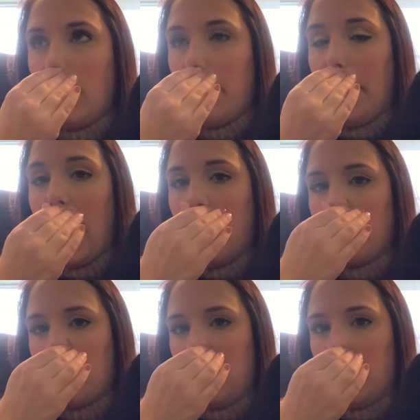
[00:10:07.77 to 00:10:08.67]

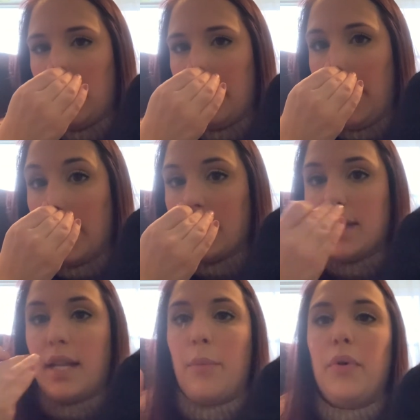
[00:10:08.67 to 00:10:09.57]
pattern knit as a
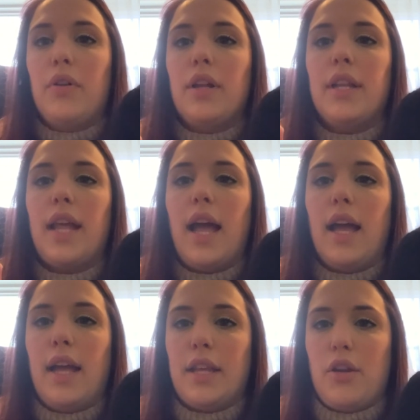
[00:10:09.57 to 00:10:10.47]
sample
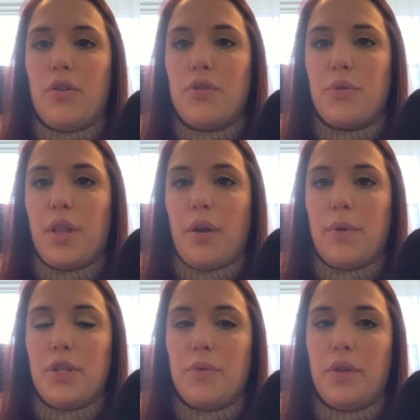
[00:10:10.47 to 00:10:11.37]
at that yarn store that I
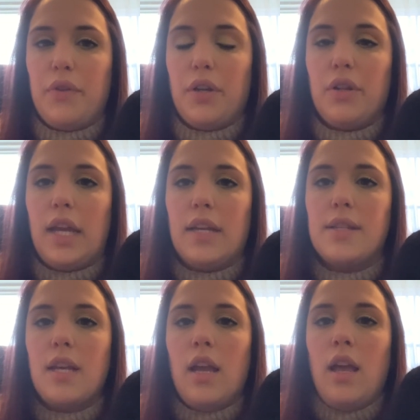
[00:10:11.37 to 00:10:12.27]
went to in the Finger Lakes.
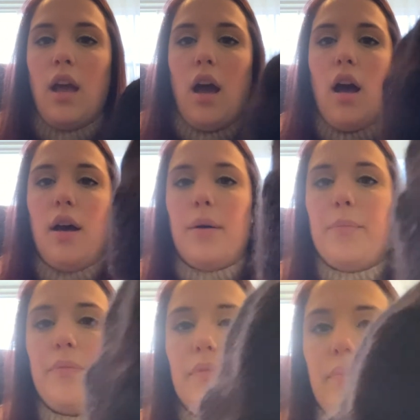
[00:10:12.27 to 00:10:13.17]

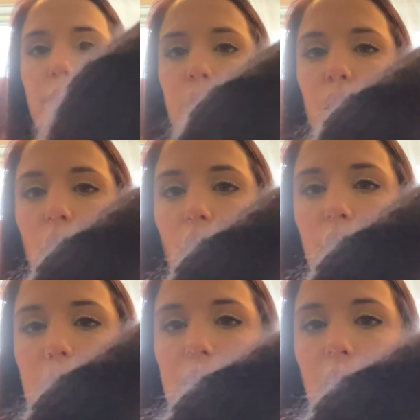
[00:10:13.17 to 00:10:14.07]
The
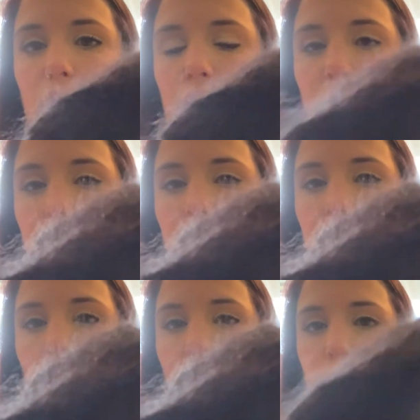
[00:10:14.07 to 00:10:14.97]
yarn is actually really
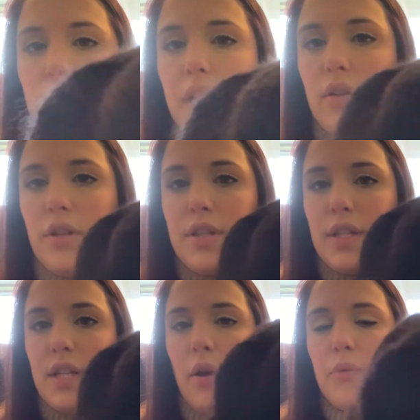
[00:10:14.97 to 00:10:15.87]
quite pretty.
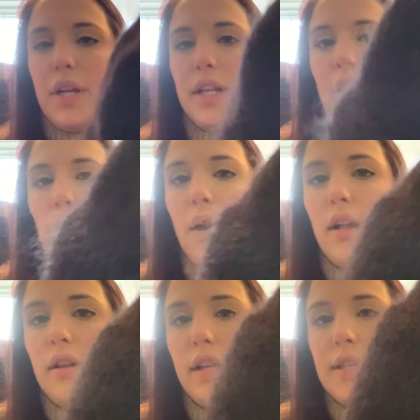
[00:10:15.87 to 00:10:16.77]
It's not reading that
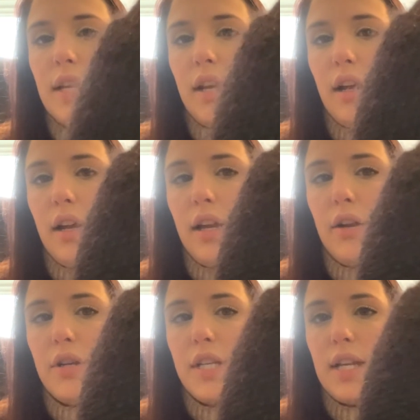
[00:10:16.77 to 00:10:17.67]
well. It's like a
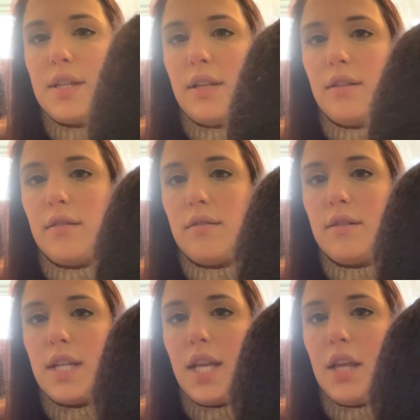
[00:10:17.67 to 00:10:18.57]
iridescent
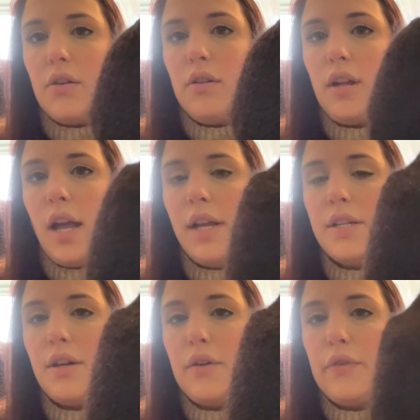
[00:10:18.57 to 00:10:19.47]
teal kind
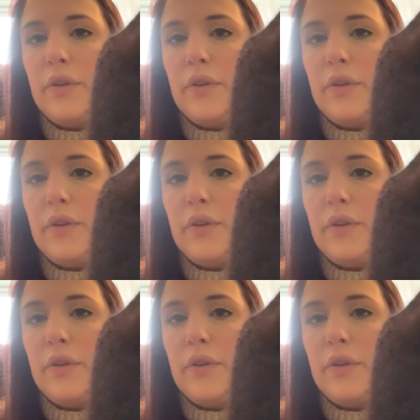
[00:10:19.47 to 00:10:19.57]
of.